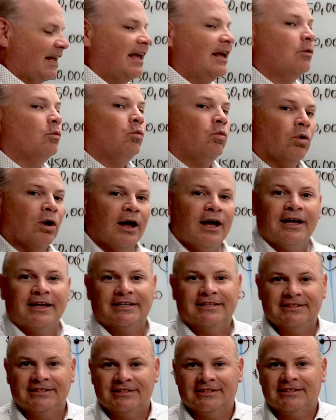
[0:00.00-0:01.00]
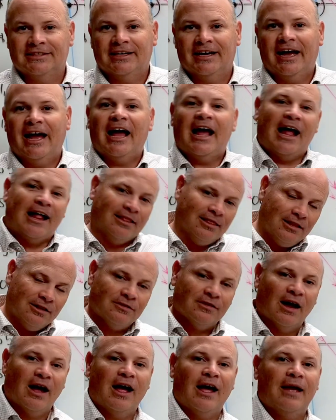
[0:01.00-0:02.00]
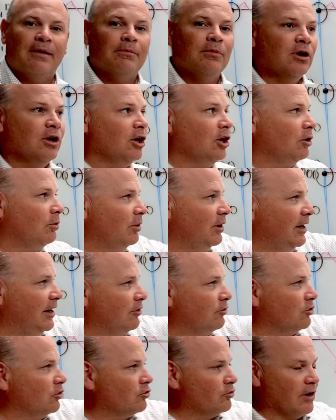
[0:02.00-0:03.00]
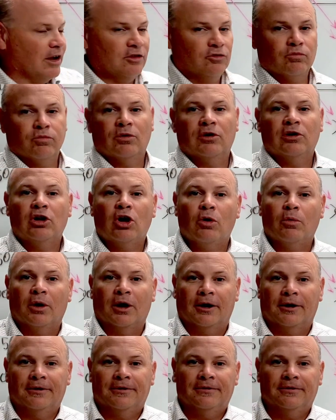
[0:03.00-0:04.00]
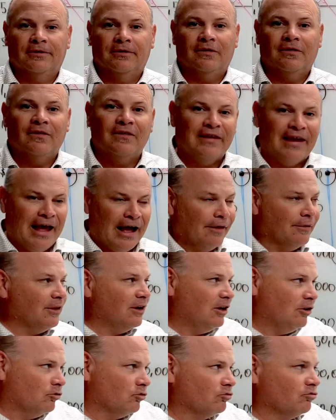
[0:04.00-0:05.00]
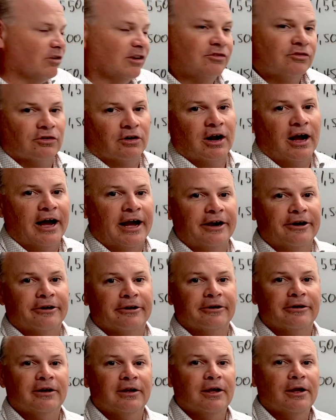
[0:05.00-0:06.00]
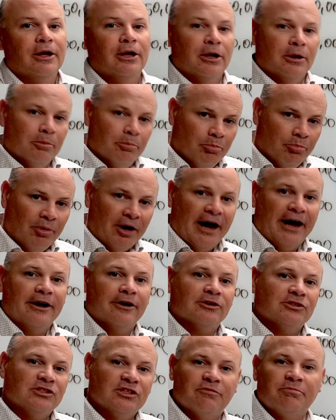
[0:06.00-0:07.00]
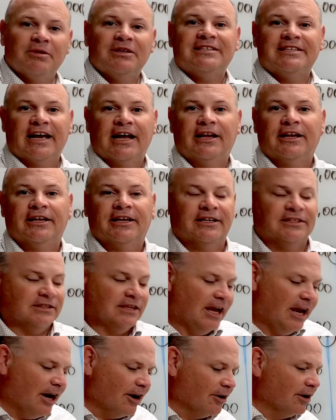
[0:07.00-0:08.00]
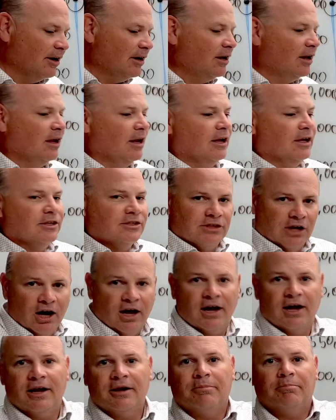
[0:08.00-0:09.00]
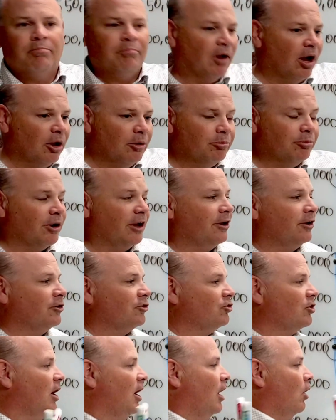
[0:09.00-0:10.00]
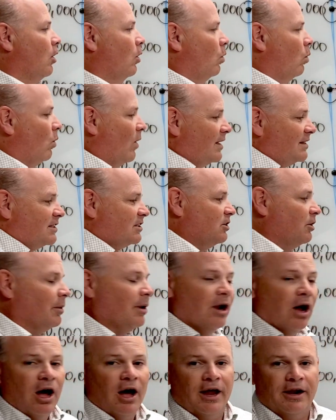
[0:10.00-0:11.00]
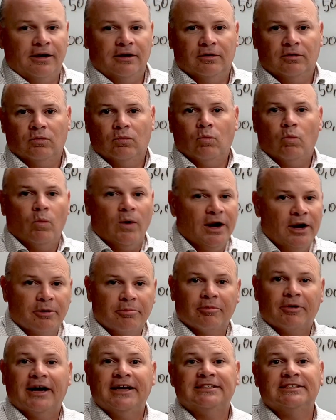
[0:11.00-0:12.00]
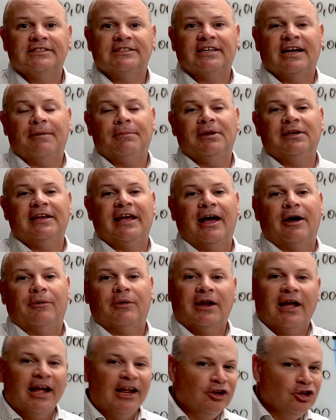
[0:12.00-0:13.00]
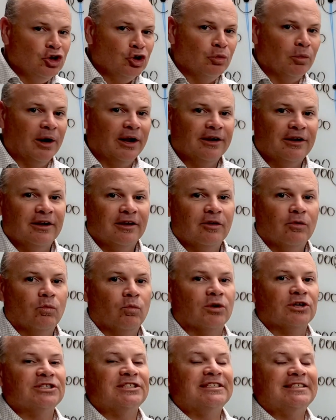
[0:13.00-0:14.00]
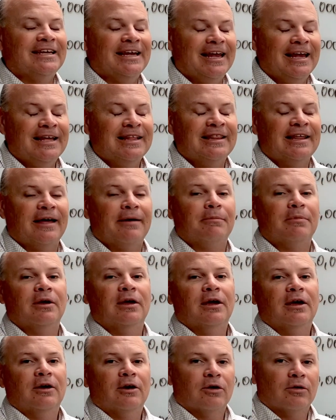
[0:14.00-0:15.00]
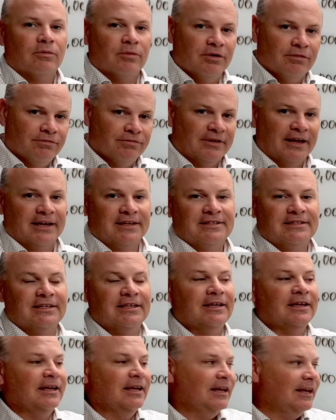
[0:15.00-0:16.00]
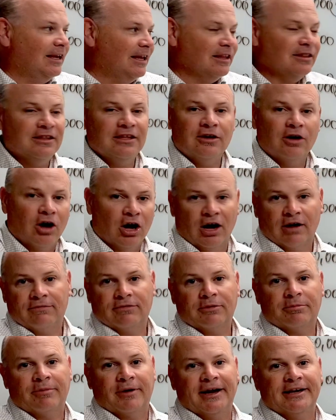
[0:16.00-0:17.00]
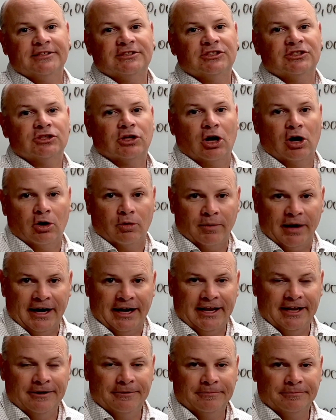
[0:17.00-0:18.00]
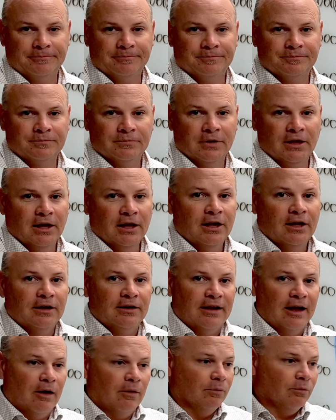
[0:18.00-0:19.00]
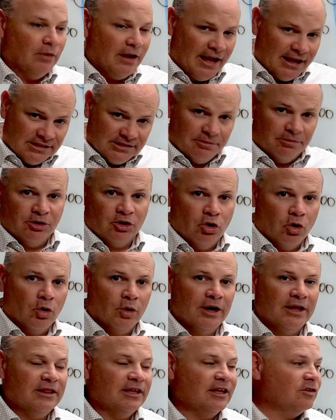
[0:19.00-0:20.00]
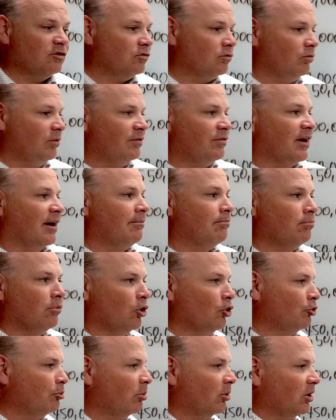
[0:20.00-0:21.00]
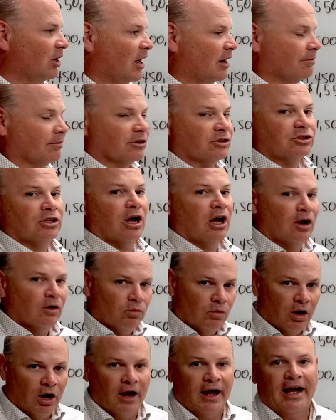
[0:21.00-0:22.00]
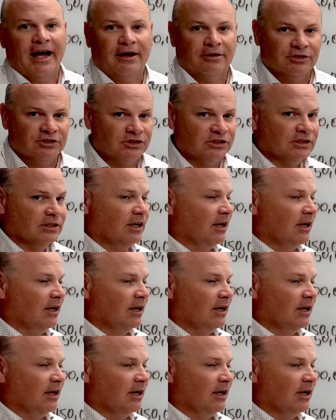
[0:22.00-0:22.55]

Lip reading: It was at the time when interest rates were lower. Now that interest rates are higher, buyers have been telling us, Aaron, Todd, Ball Brothers, what's going on? When are prices coming down? And you know what? We're seeing them reflected in the offer prices already. Now, as I'm recording this, we've got multiple offers on a house.